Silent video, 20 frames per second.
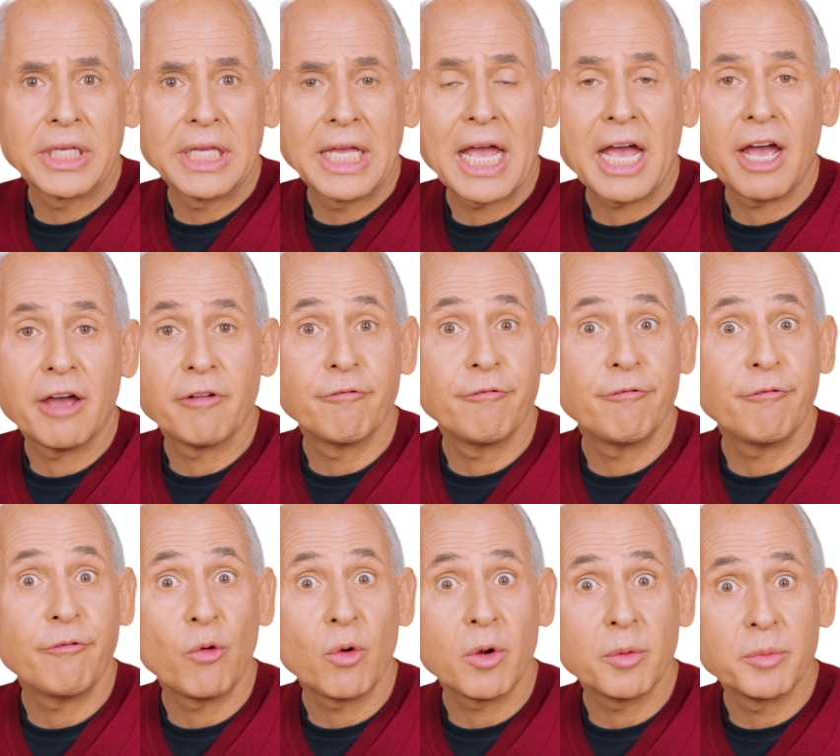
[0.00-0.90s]
We have
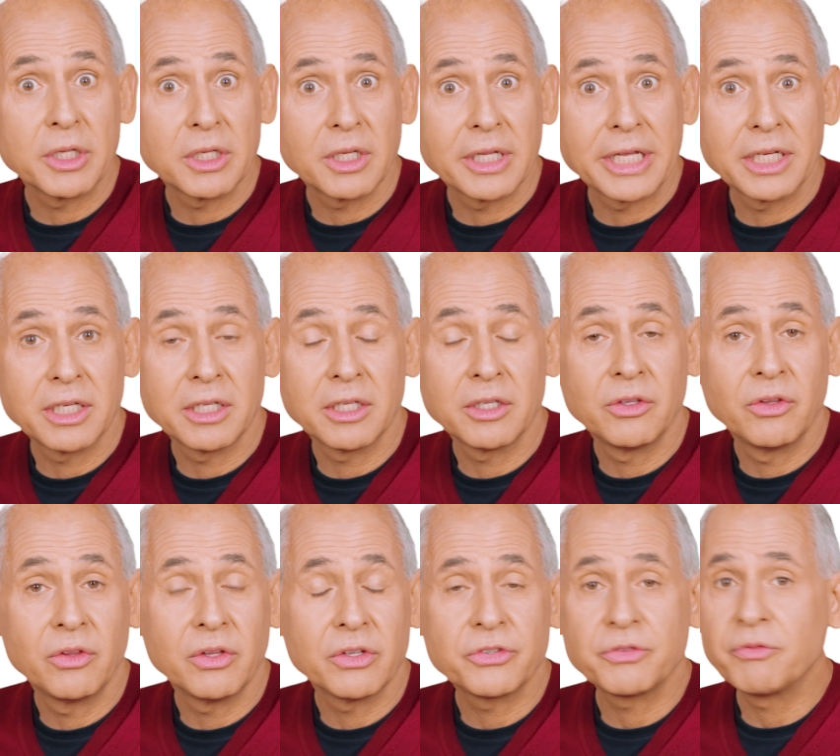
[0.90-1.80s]
formulated
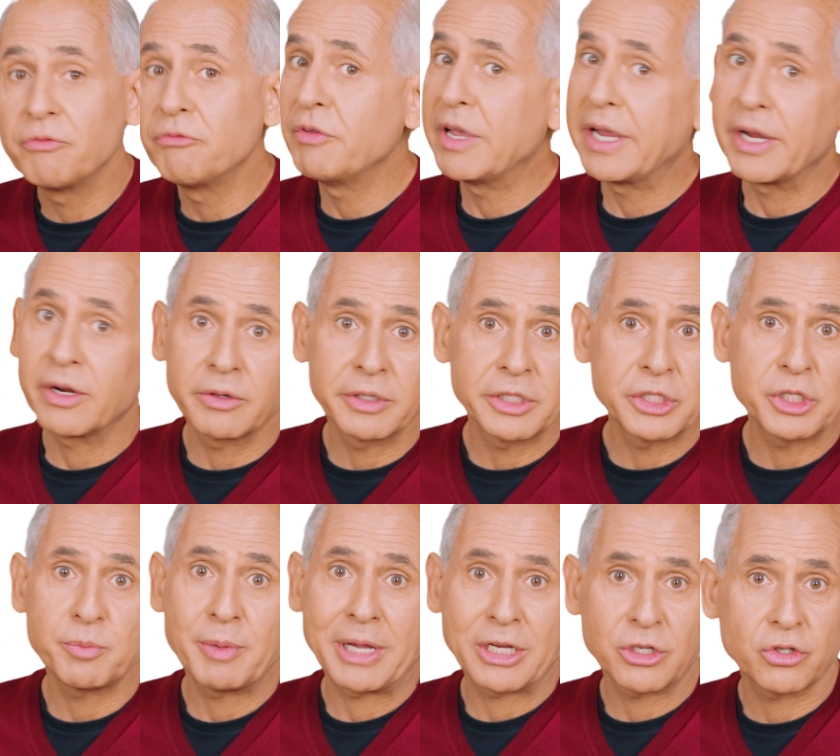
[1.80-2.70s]
this very
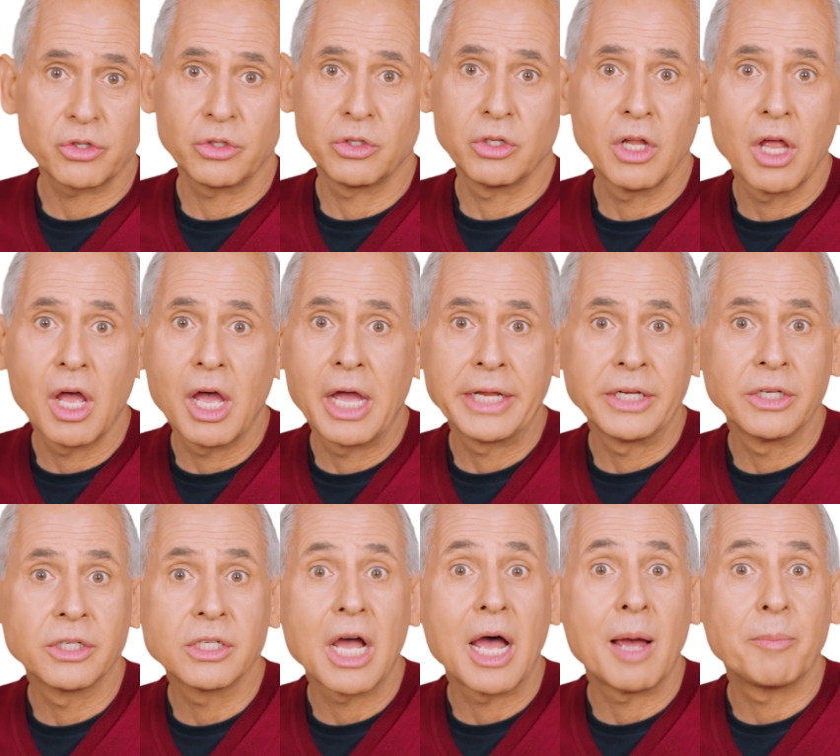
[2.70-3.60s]
special
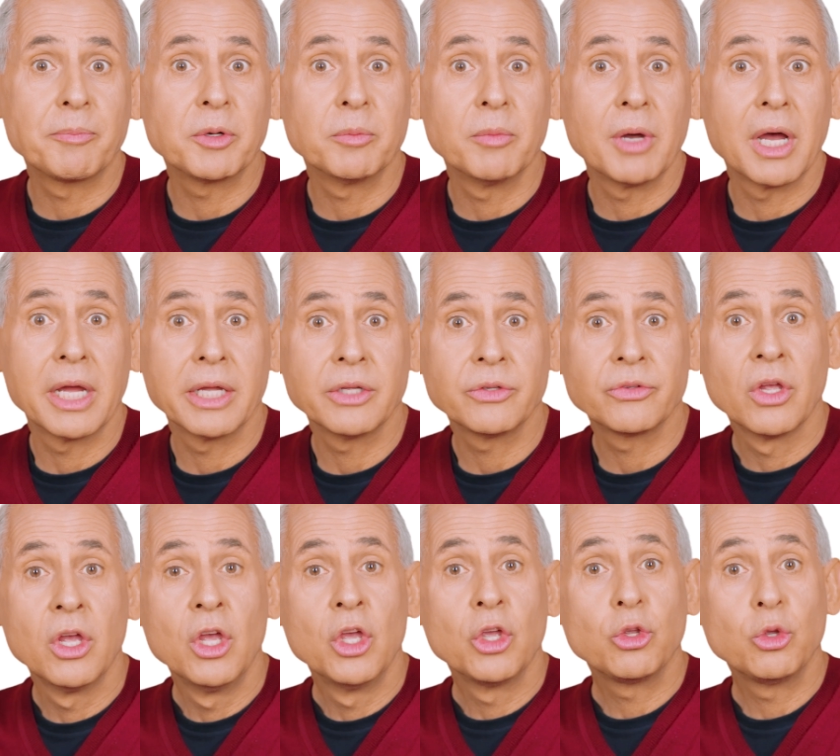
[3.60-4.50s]
line to optimize
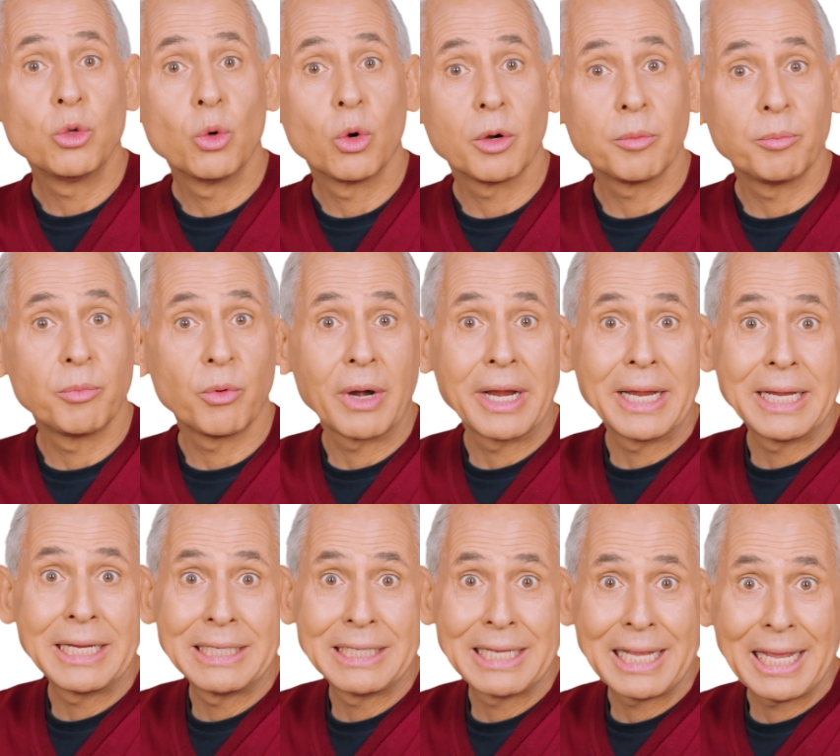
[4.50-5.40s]
your
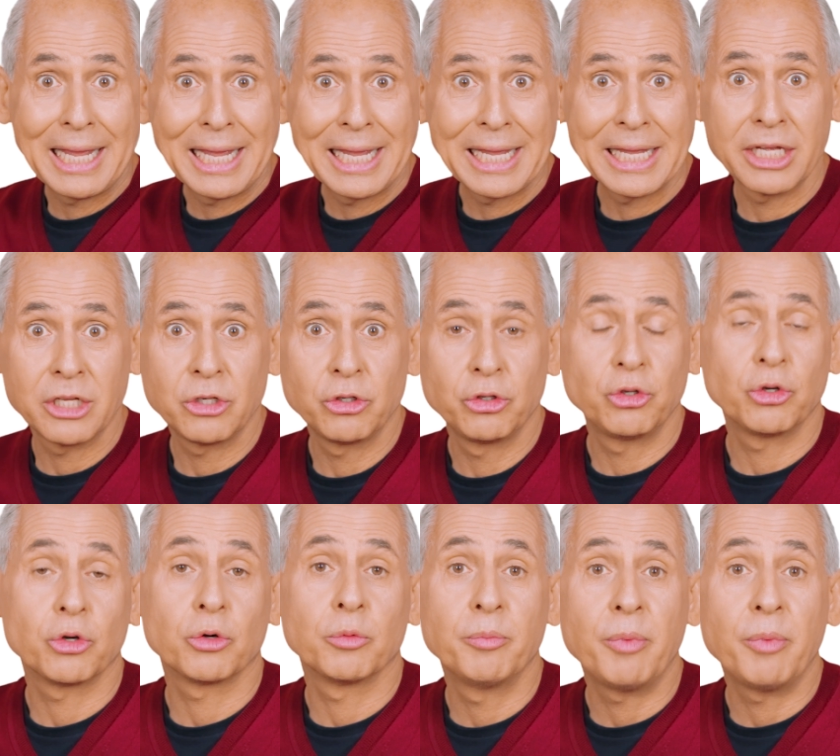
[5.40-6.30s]
brain and your